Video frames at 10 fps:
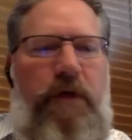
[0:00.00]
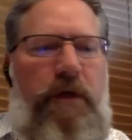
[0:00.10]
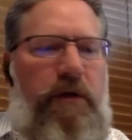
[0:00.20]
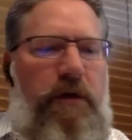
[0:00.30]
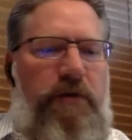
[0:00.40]

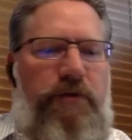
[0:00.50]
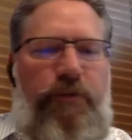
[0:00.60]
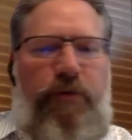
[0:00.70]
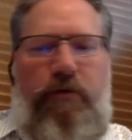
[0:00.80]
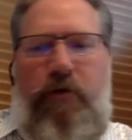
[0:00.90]
the King
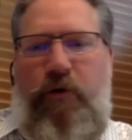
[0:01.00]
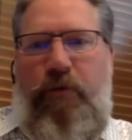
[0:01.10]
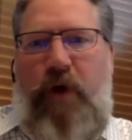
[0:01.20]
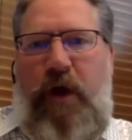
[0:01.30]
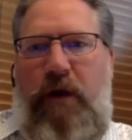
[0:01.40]
Super Kroger
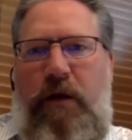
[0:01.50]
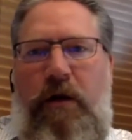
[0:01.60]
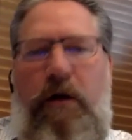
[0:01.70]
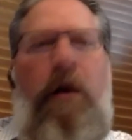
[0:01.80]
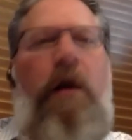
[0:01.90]
brand
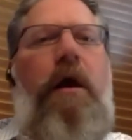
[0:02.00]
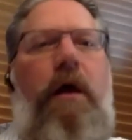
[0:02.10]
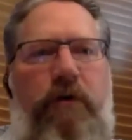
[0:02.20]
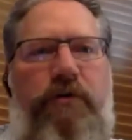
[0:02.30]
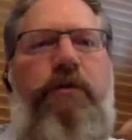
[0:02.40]
here,
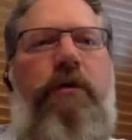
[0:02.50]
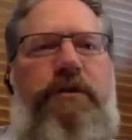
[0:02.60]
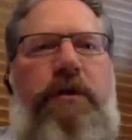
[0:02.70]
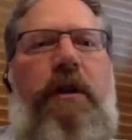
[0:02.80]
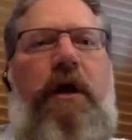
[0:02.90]
and they're
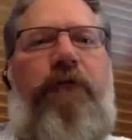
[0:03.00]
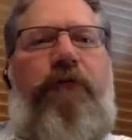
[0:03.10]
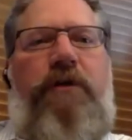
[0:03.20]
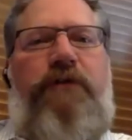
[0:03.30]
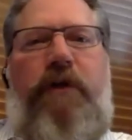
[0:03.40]
sourcing a lot of
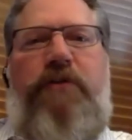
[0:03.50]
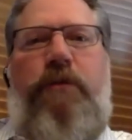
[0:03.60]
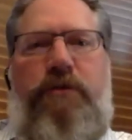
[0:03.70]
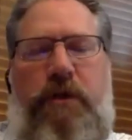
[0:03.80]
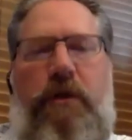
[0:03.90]
fresh
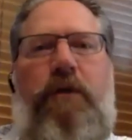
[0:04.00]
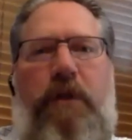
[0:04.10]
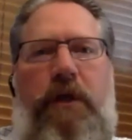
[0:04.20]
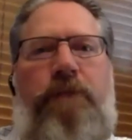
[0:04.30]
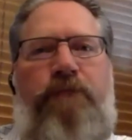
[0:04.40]
vegetables
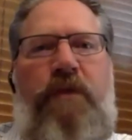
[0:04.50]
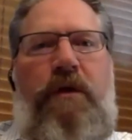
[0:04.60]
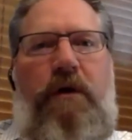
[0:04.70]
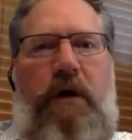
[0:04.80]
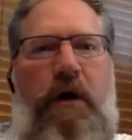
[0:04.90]
locally.
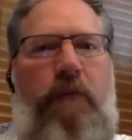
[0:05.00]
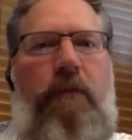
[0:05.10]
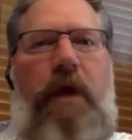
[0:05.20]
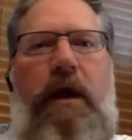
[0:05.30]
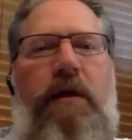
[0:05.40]

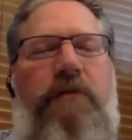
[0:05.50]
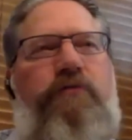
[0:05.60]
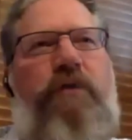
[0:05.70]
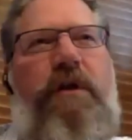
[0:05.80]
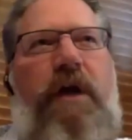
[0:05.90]
And
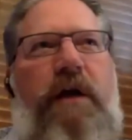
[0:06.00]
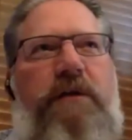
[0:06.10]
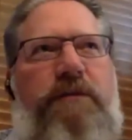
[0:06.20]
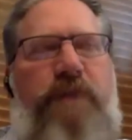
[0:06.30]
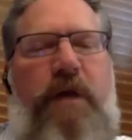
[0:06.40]
it's really nice
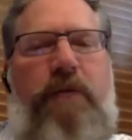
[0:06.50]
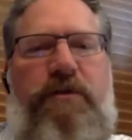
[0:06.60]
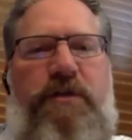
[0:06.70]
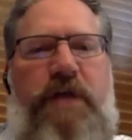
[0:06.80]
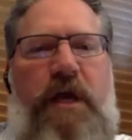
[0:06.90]
to be able to
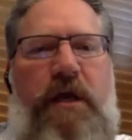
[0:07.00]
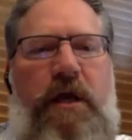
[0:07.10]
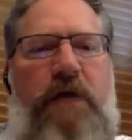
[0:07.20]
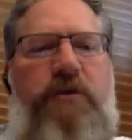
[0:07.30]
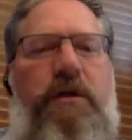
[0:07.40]
see that
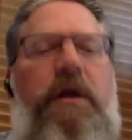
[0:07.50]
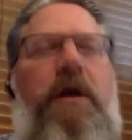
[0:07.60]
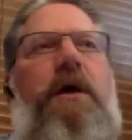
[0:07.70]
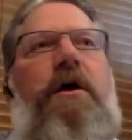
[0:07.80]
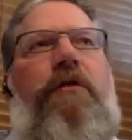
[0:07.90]
connection.
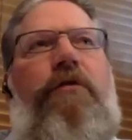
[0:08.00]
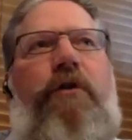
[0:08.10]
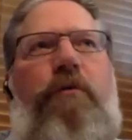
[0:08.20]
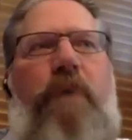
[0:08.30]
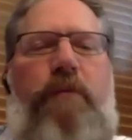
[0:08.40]

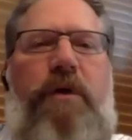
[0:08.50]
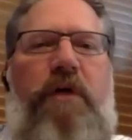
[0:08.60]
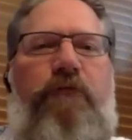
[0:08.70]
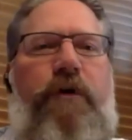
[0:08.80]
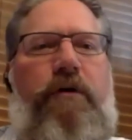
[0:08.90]
There may be
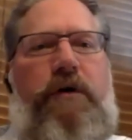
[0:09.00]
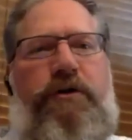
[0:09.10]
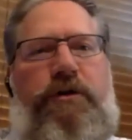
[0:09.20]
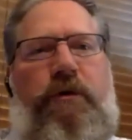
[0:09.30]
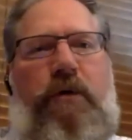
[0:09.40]
a very
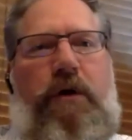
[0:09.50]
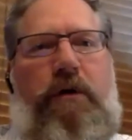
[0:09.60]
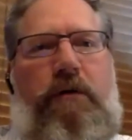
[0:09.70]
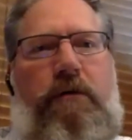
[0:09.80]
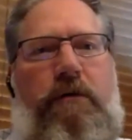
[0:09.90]
short
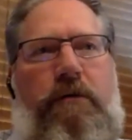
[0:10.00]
